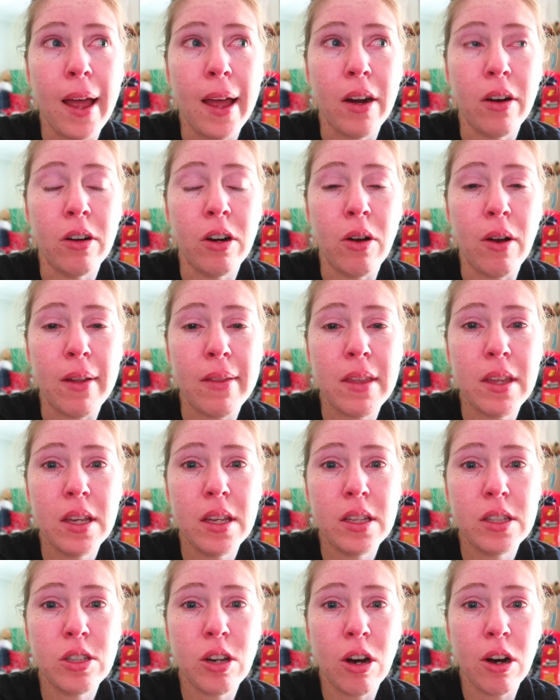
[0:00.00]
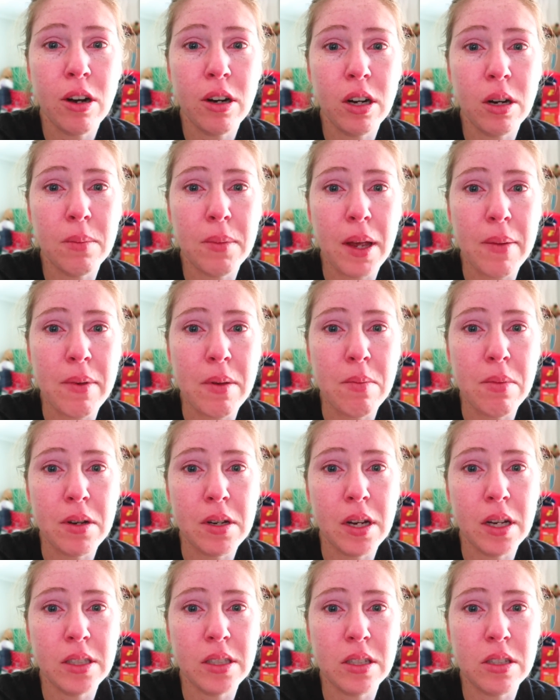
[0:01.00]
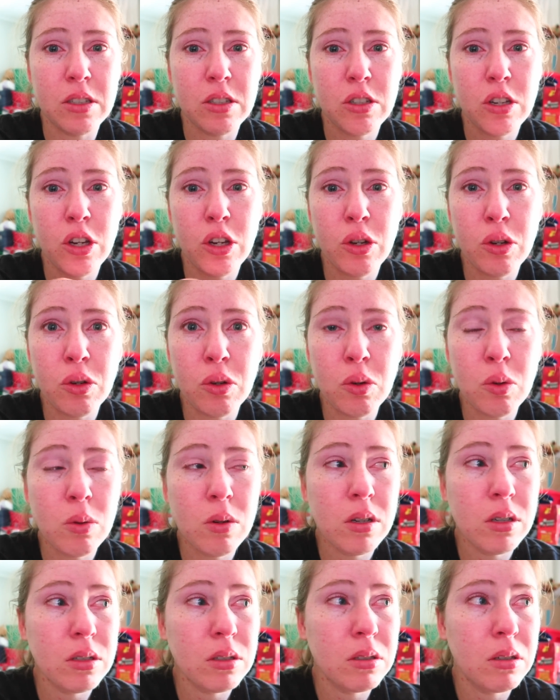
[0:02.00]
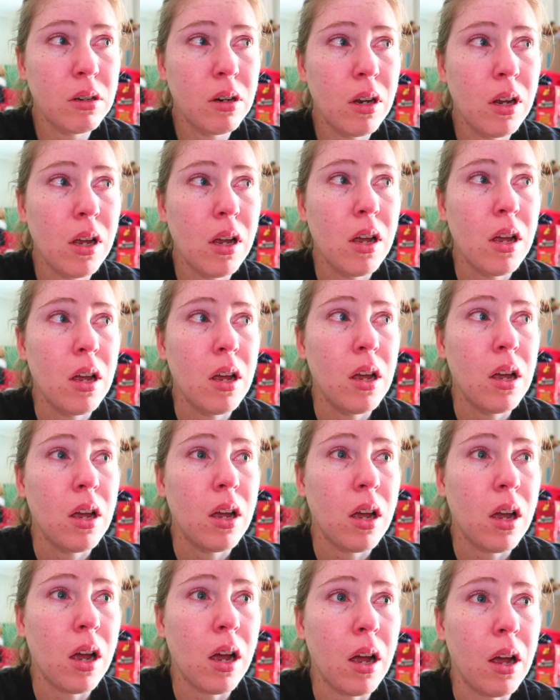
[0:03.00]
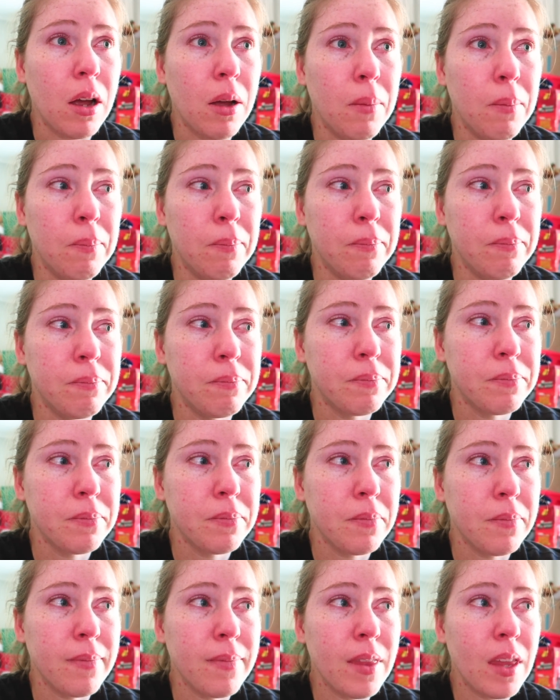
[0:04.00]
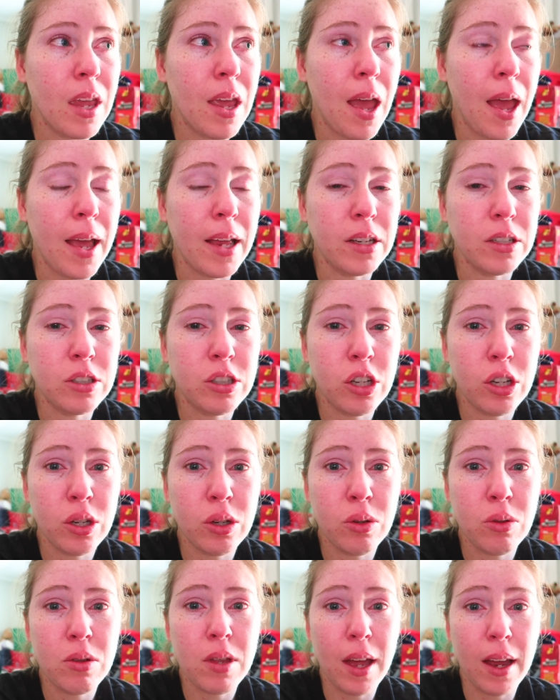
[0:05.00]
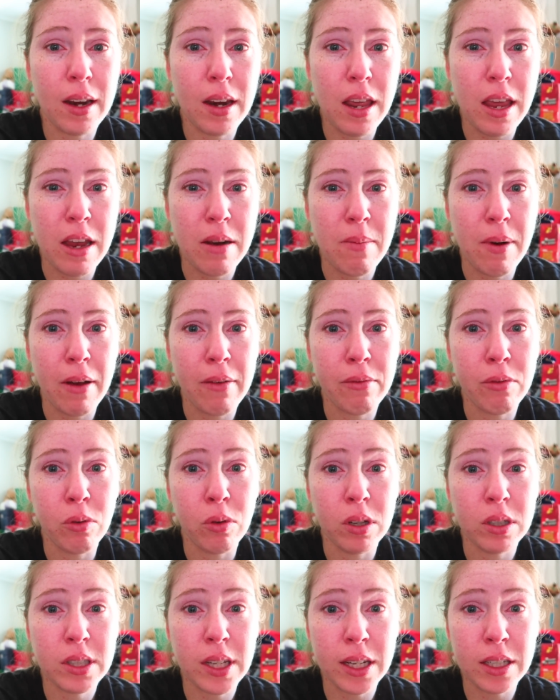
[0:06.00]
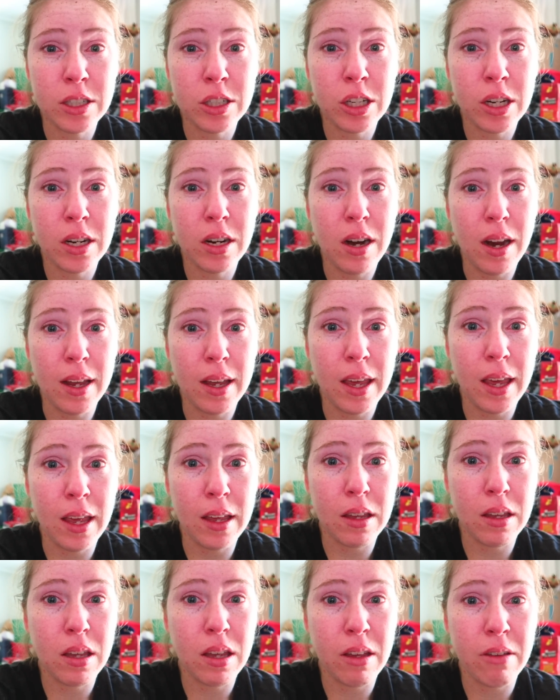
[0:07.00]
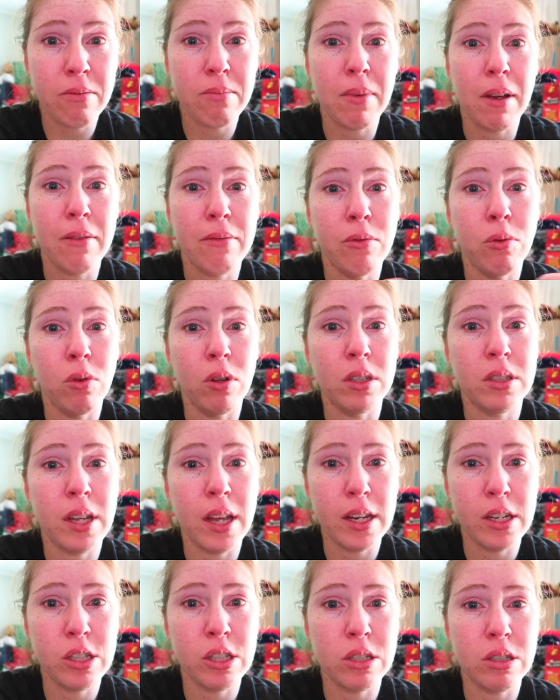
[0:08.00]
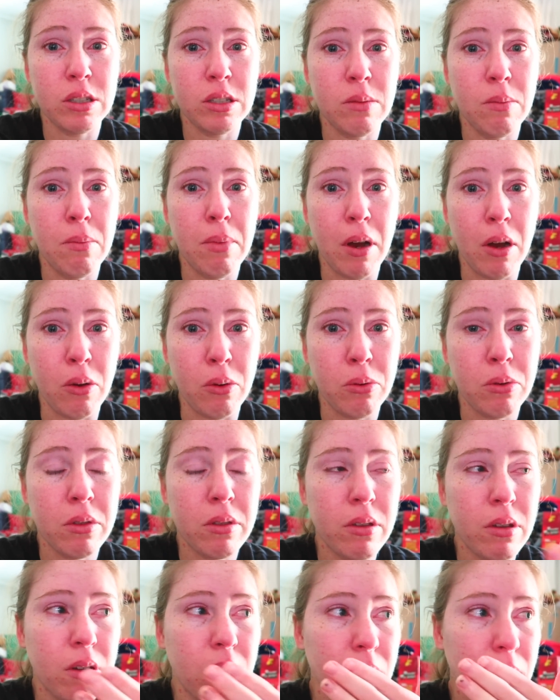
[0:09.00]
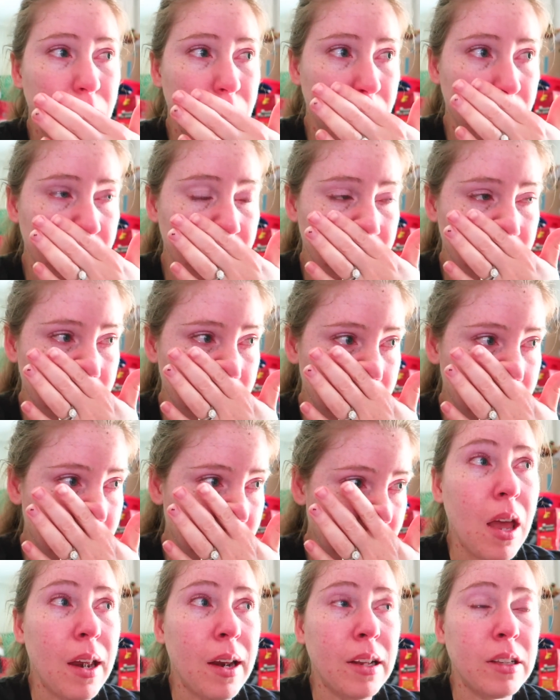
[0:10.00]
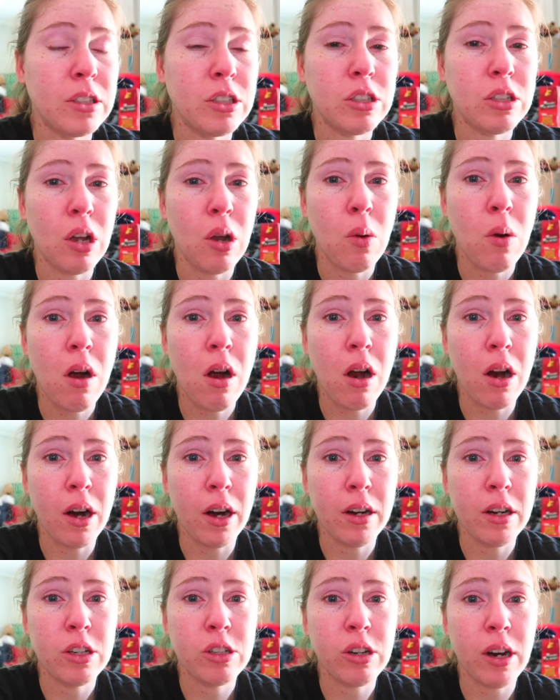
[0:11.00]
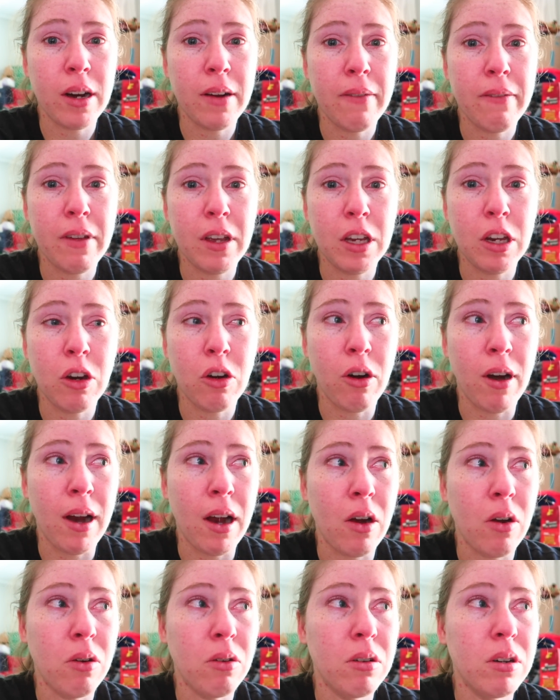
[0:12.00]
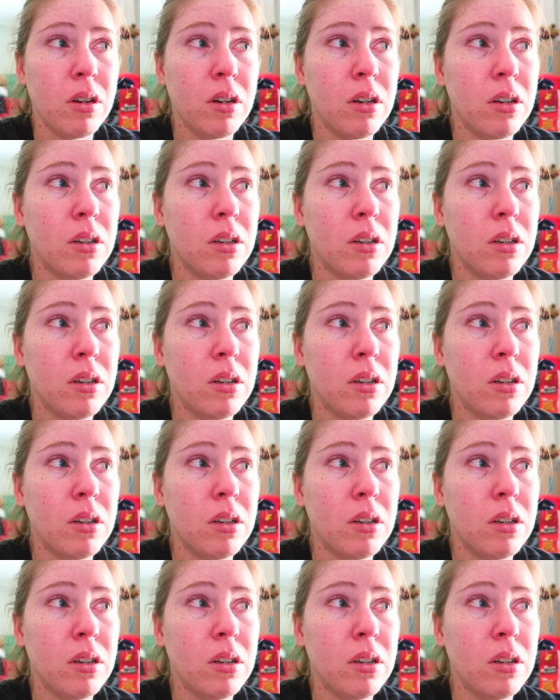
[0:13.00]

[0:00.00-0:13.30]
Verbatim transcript: I don't know, I think it's harder maybe because it's two, and two that need my full attention, and I can't give my full attention to both. And it's so hard to try to figure out